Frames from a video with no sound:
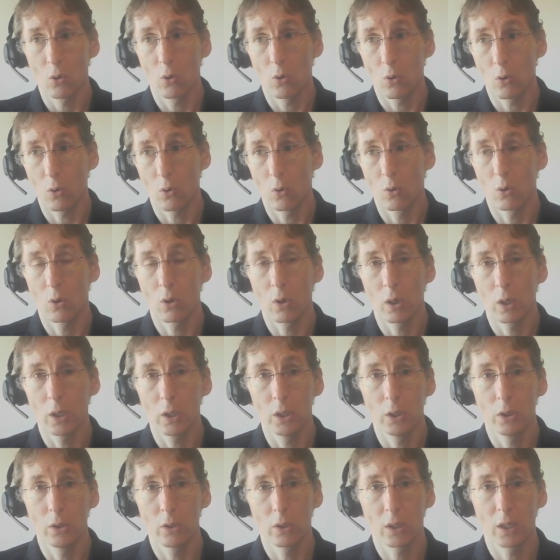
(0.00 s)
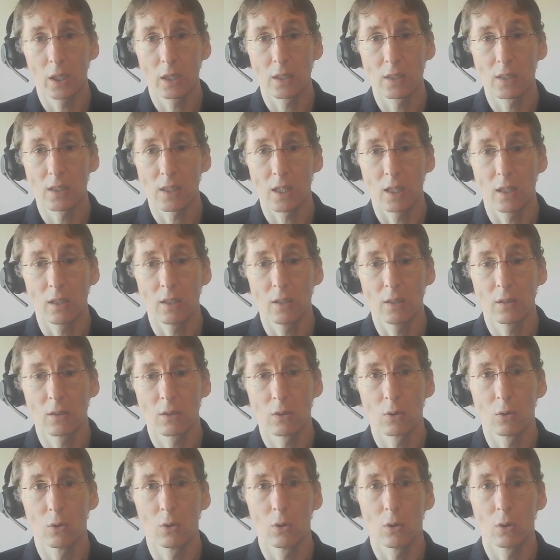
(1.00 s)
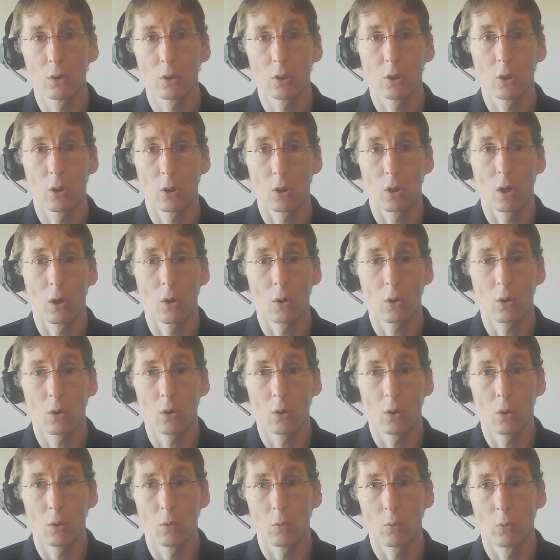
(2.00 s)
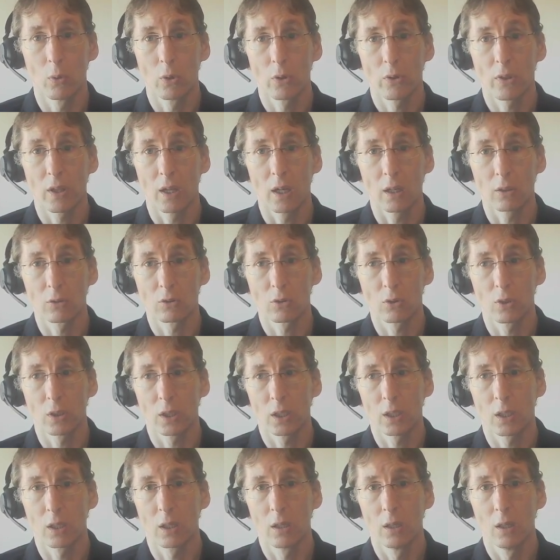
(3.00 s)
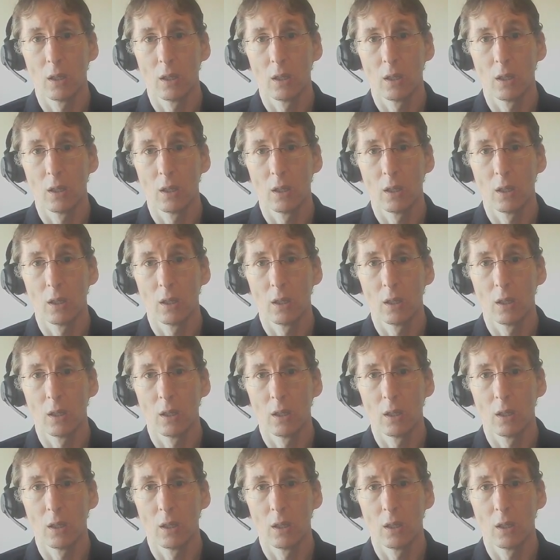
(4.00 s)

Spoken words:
or you can send it to your local Würth Elektronik